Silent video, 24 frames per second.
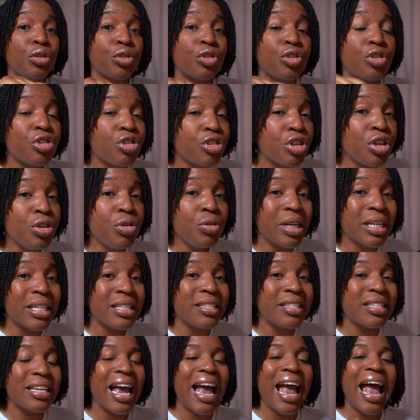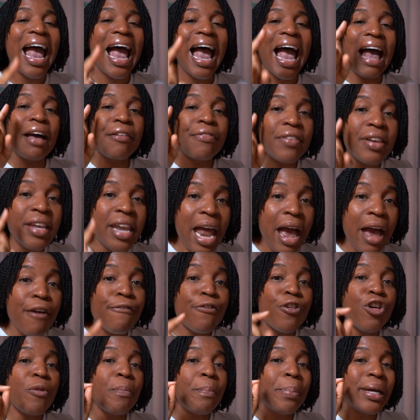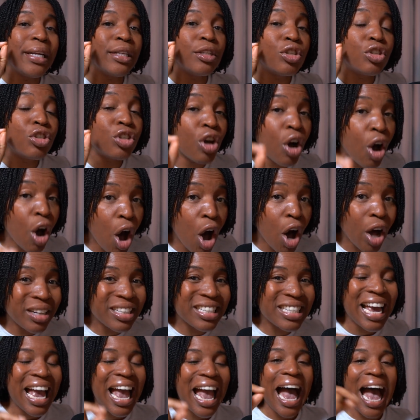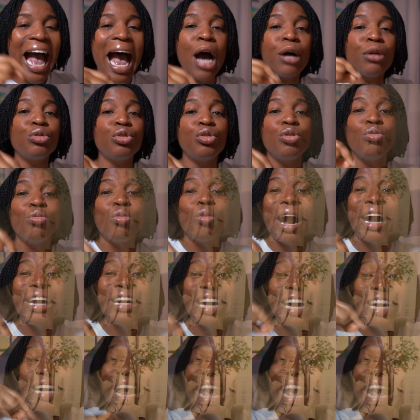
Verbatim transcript: students have never been taught how to write an